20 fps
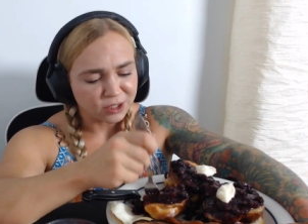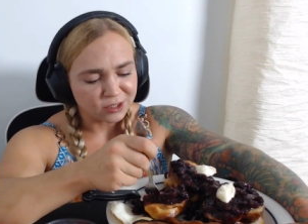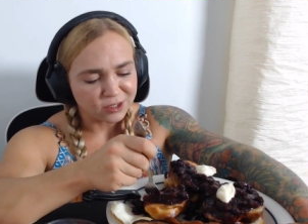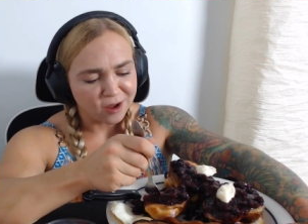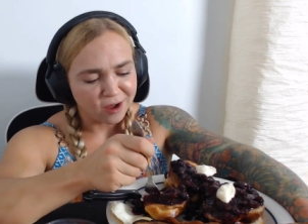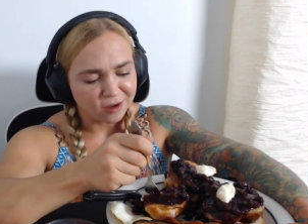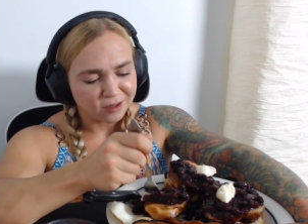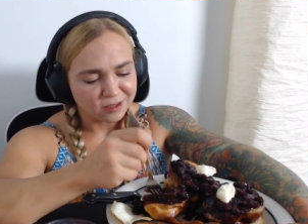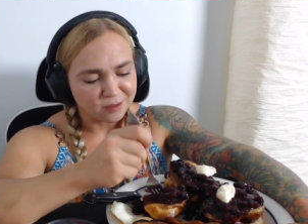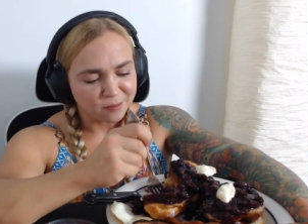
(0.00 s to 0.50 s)

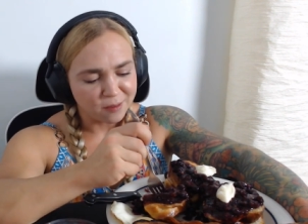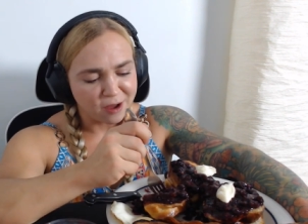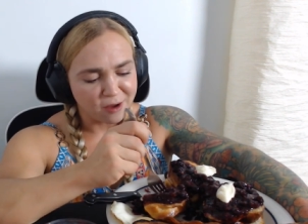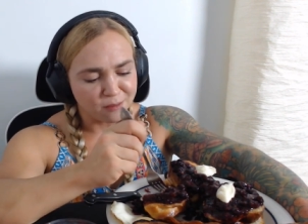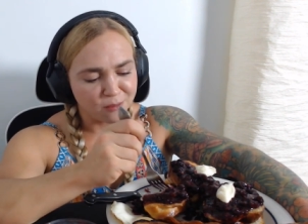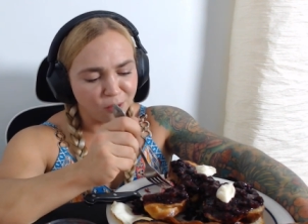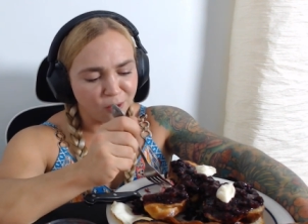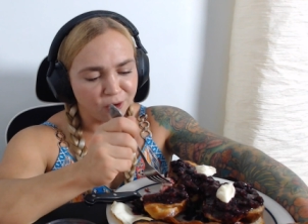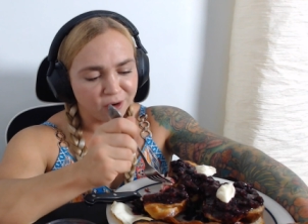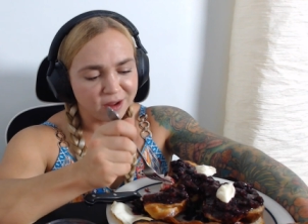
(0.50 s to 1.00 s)
which I talked
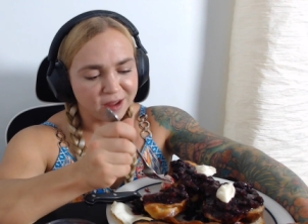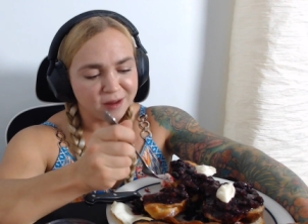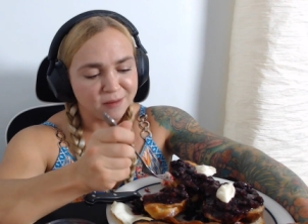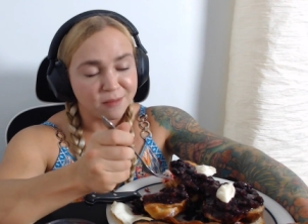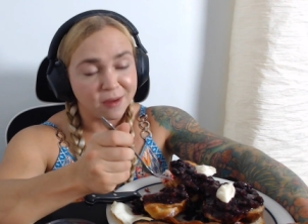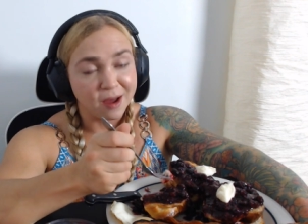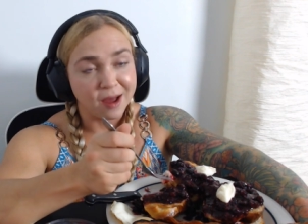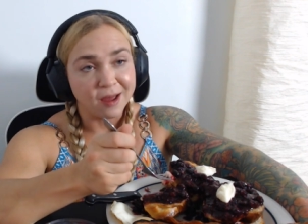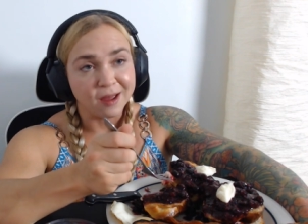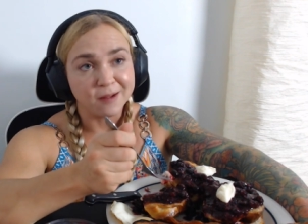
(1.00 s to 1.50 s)
about more
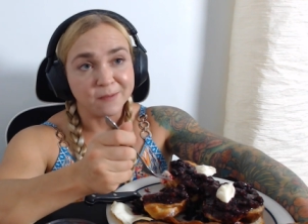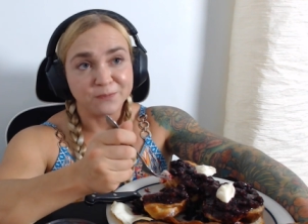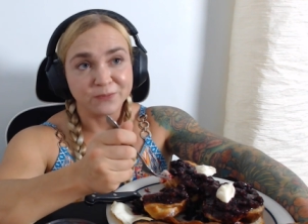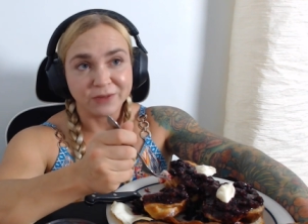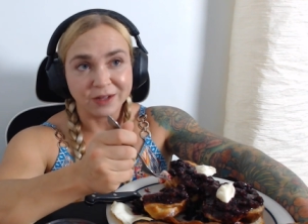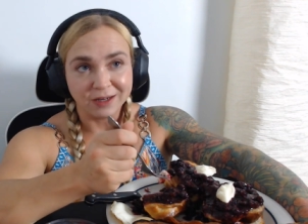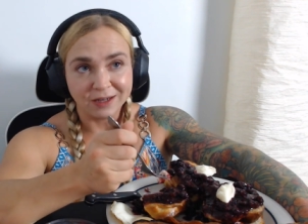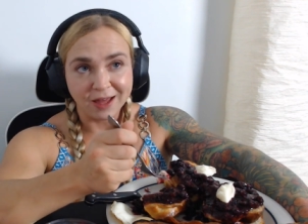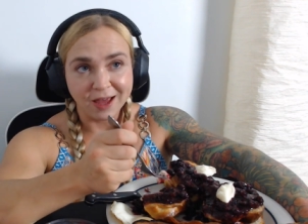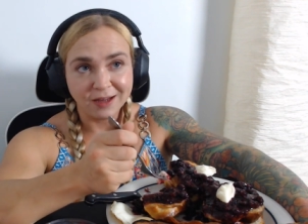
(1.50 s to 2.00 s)
in
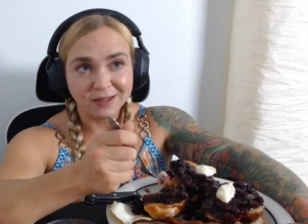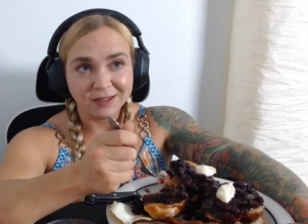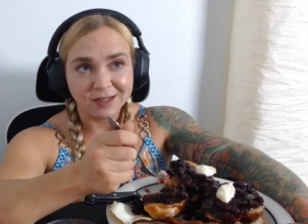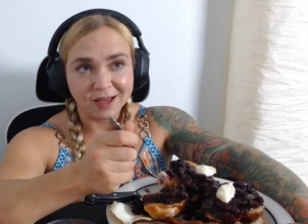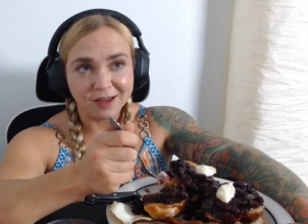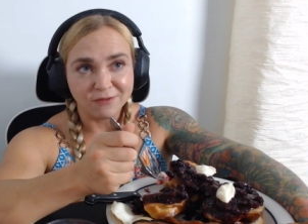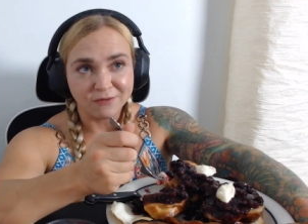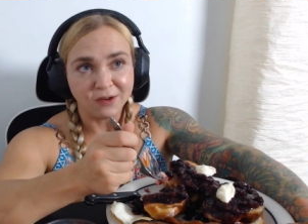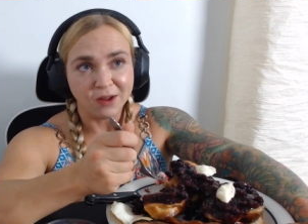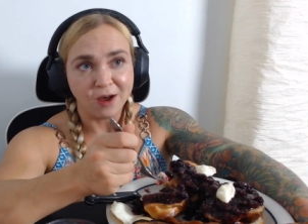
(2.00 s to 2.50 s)
my
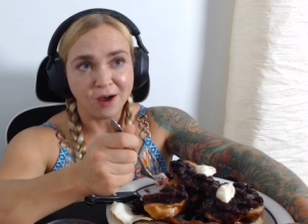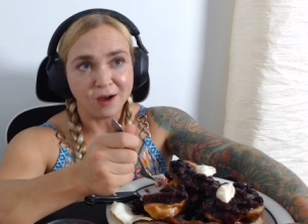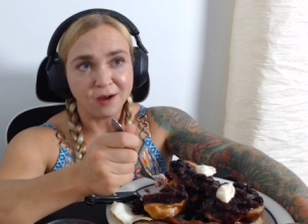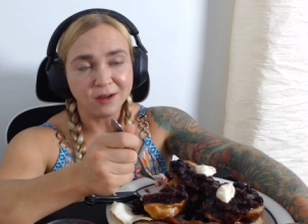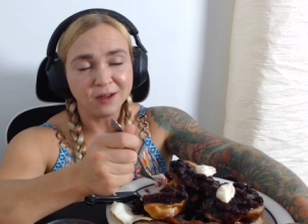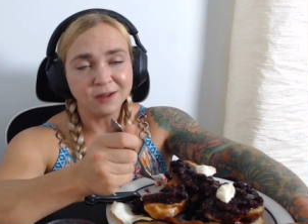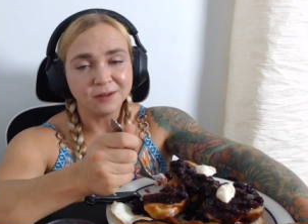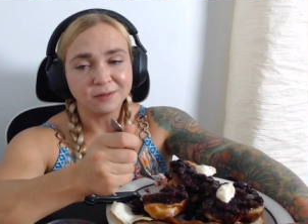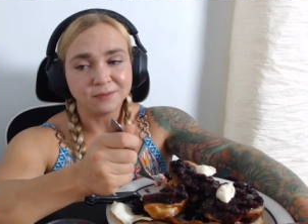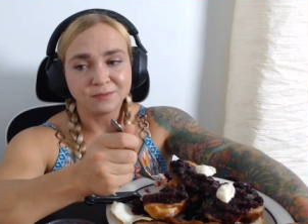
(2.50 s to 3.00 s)
leg day
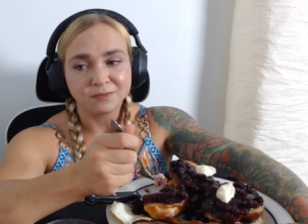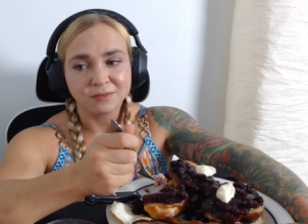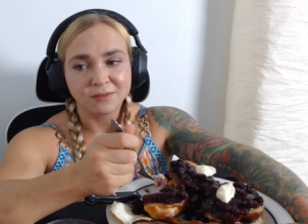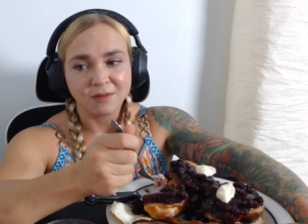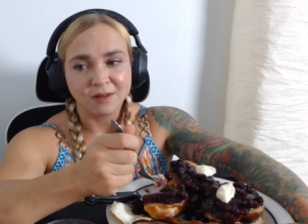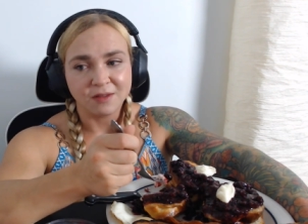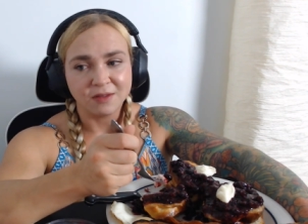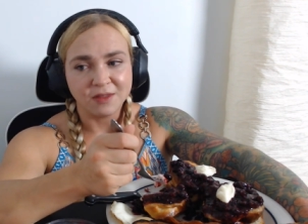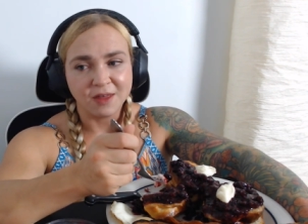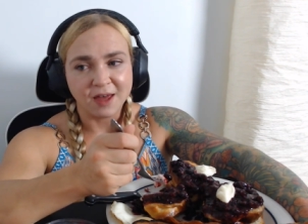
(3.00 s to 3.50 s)
vlog
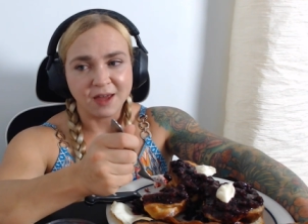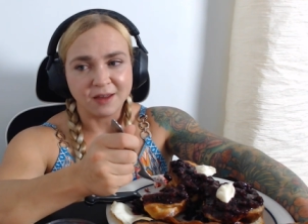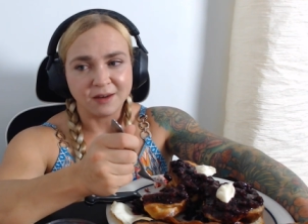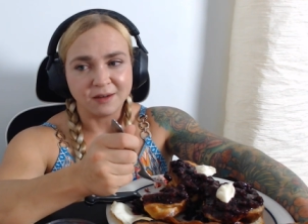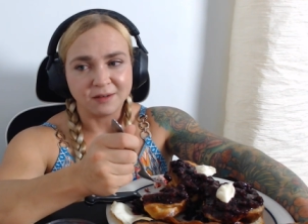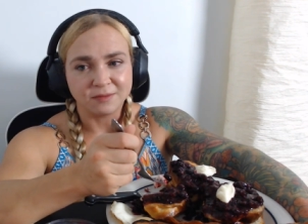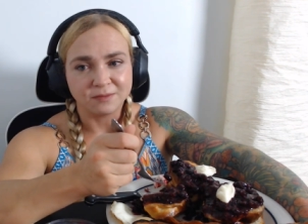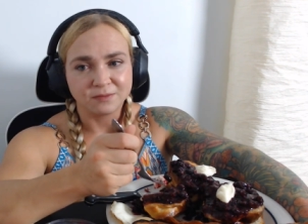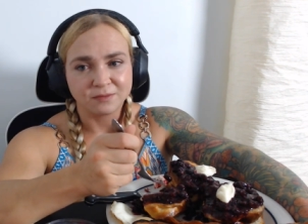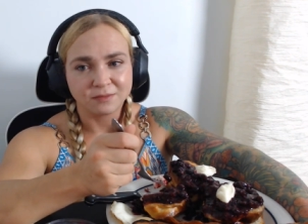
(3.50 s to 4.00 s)

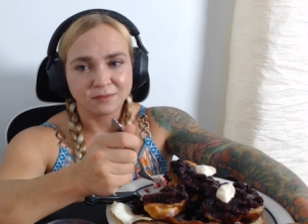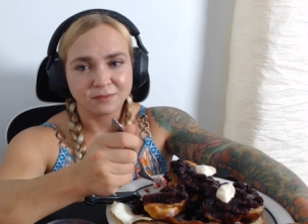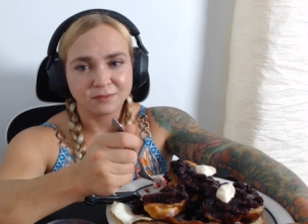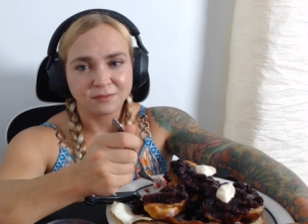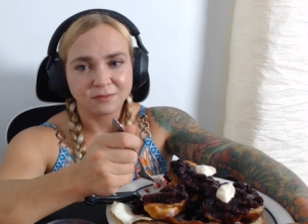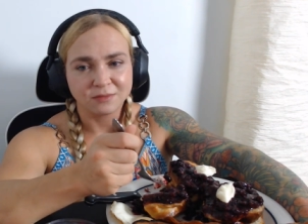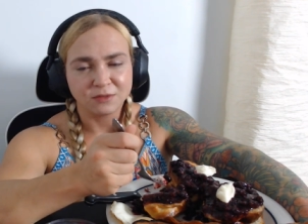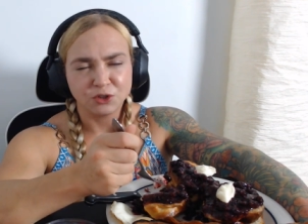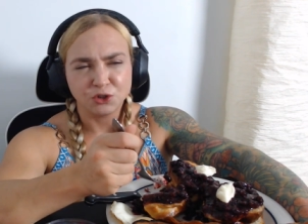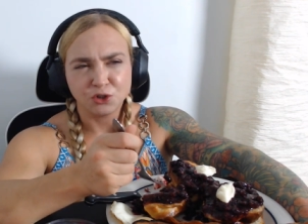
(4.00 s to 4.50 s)
that
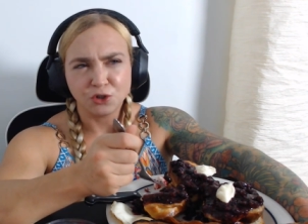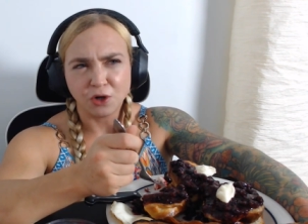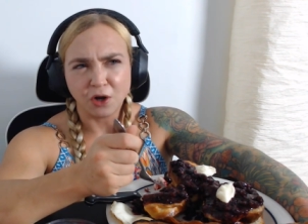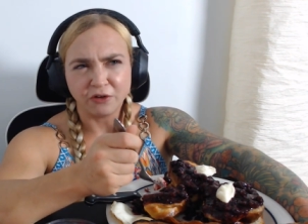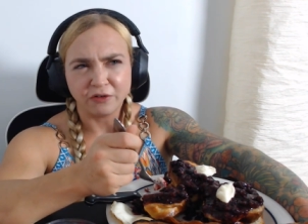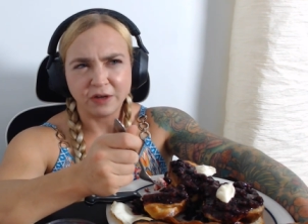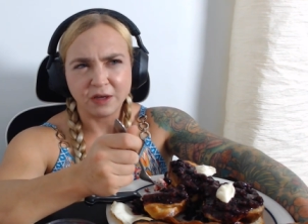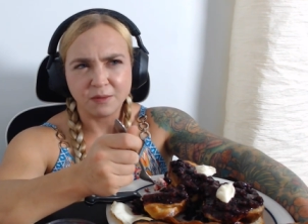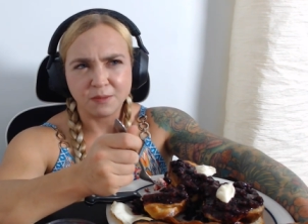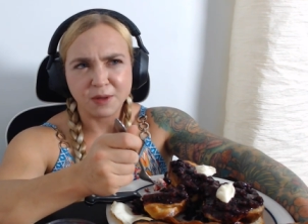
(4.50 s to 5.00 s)

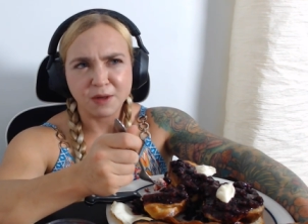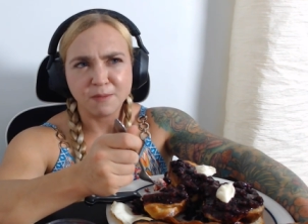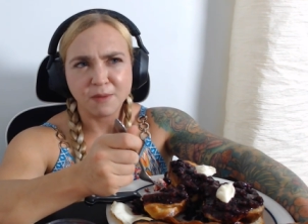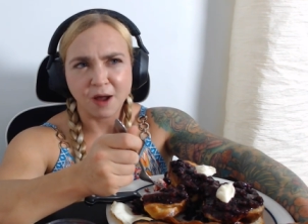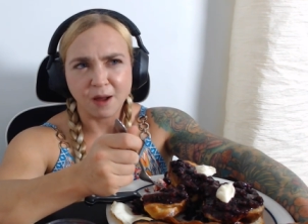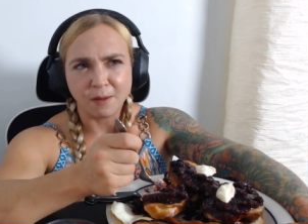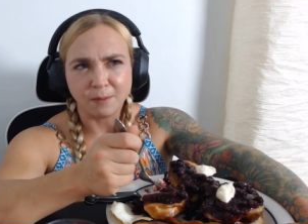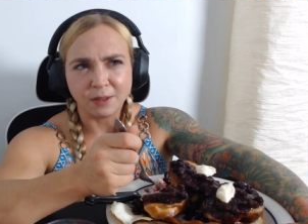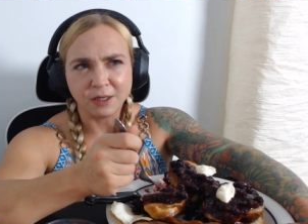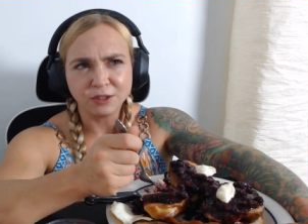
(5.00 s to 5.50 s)
should already
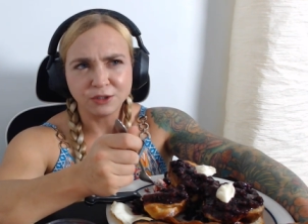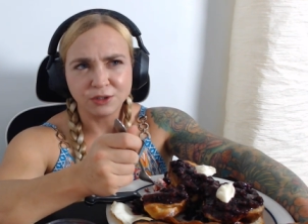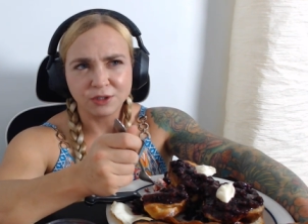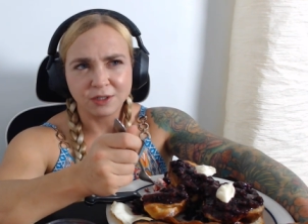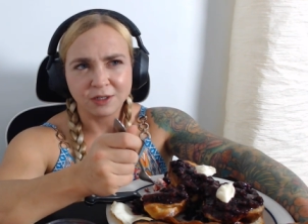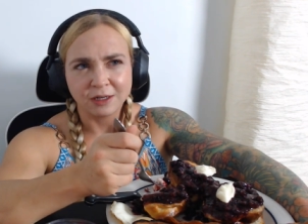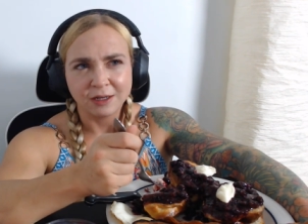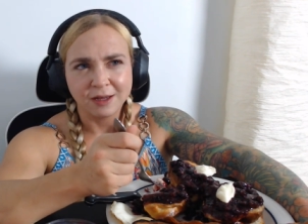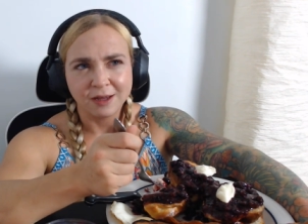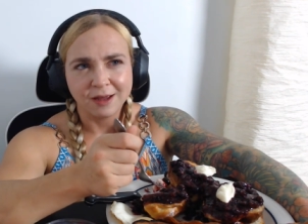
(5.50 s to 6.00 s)
be
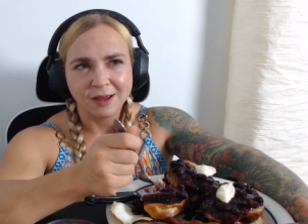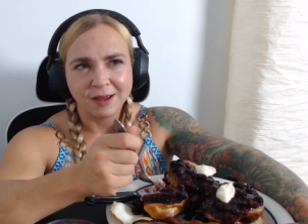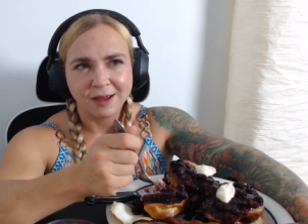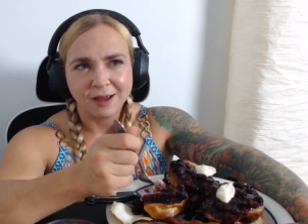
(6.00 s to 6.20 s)
published,